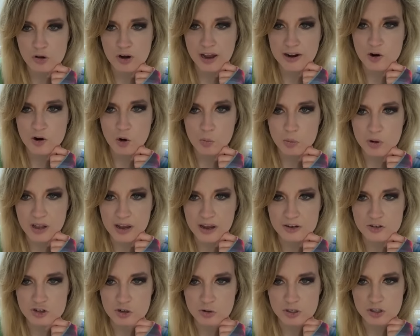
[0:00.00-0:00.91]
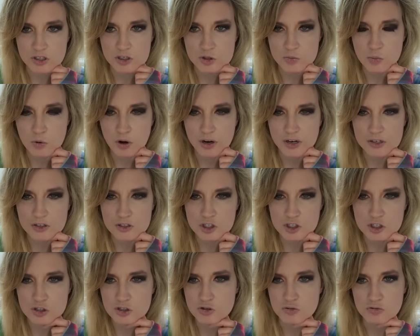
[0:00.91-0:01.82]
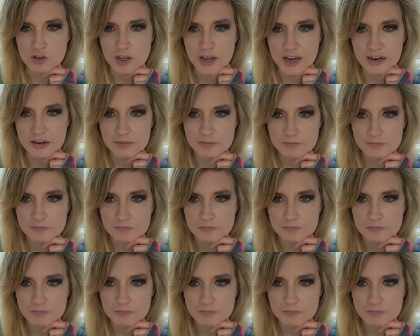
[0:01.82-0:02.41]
and I don't plan to at this point. It's just too late.